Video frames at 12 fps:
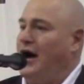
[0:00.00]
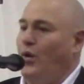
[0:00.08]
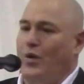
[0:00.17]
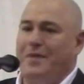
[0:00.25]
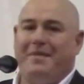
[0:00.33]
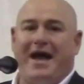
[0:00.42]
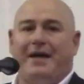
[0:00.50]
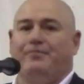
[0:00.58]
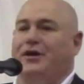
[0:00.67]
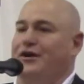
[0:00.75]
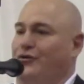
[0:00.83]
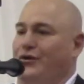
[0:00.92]
Went
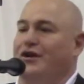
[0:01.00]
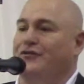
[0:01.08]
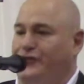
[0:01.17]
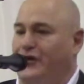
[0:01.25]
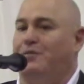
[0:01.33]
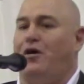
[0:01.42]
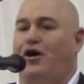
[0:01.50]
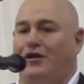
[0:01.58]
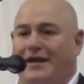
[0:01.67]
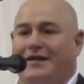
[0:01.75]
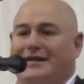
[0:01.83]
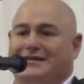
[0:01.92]
back, played arena
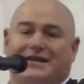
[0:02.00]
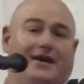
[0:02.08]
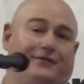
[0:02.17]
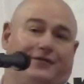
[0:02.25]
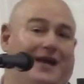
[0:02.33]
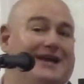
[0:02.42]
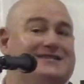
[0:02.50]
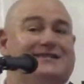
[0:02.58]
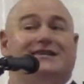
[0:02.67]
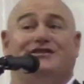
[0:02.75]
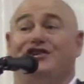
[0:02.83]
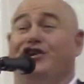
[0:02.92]
football, like I said, for like
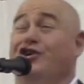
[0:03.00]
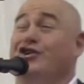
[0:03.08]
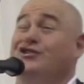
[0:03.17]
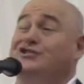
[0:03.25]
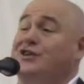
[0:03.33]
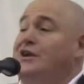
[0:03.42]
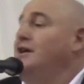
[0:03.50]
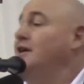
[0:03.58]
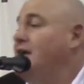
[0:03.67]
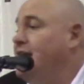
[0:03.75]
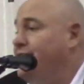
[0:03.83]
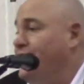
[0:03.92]
6 years
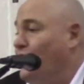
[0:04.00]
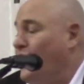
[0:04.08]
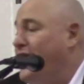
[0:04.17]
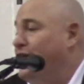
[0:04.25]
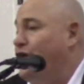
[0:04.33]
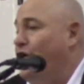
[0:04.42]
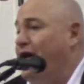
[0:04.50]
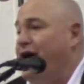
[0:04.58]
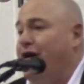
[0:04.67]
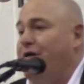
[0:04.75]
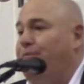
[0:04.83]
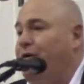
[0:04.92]
in the Orlando
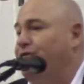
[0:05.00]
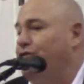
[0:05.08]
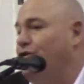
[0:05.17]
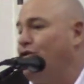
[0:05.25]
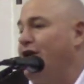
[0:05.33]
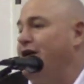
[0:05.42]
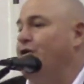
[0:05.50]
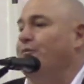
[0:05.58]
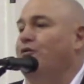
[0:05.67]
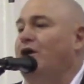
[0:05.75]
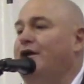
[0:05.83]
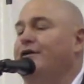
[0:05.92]
area, played for the
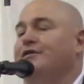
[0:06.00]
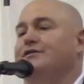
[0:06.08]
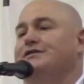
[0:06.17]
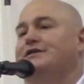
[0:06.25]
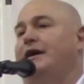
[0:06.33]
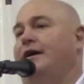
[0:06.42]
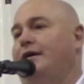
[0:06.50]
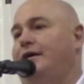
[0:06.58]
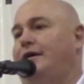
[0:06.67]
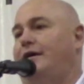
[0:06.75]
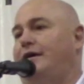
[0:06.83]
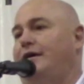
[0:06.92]
Orlando Predators
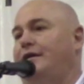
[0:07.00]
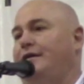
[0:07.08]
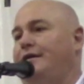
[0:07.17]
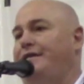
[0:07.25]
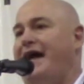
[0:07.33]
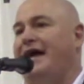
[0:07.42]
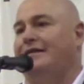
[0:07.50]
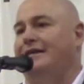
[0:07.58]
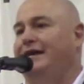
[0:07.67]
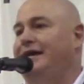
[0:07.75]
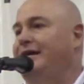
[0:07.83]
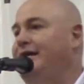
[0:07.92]
in that
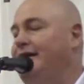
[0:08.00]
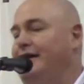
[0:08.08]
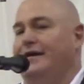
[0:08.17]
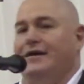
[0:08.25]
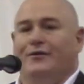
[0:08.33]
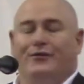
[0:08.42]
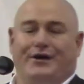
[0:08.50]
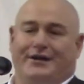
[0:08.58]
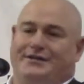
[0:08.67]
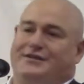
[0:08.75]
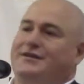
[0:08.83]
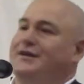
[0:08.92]
league,
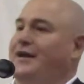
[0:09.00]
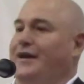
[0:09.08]
which,